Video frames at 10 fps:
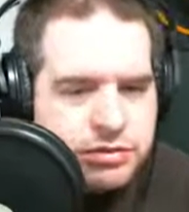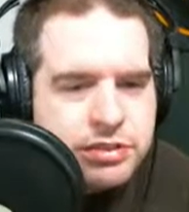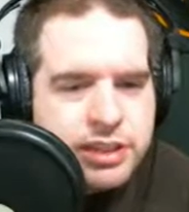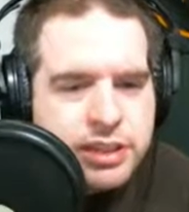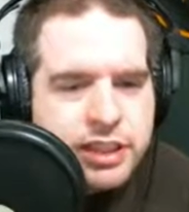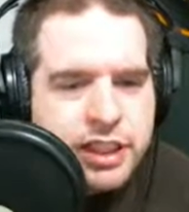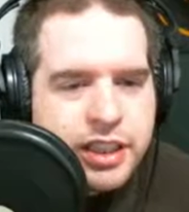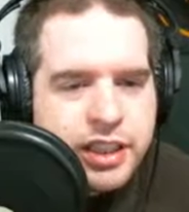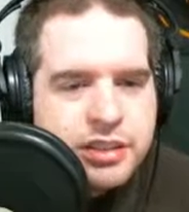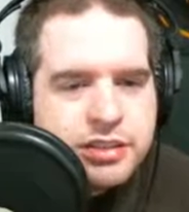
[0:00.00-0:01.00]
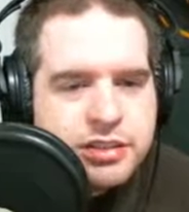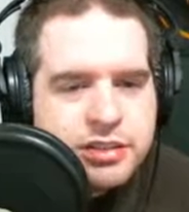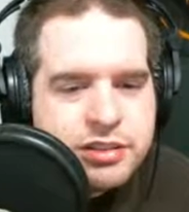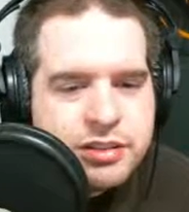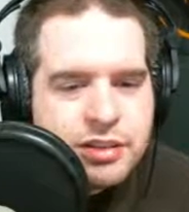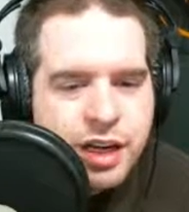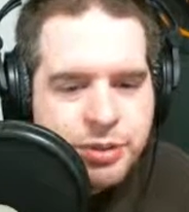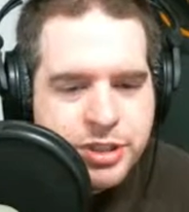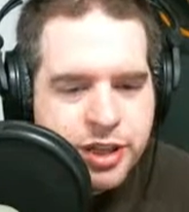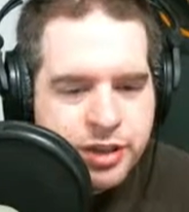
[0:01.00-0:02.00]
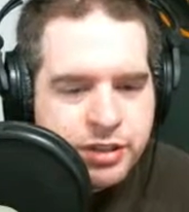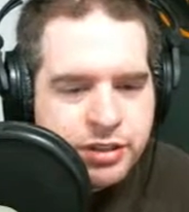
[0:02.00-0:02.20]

What does it say there? I'm retarded.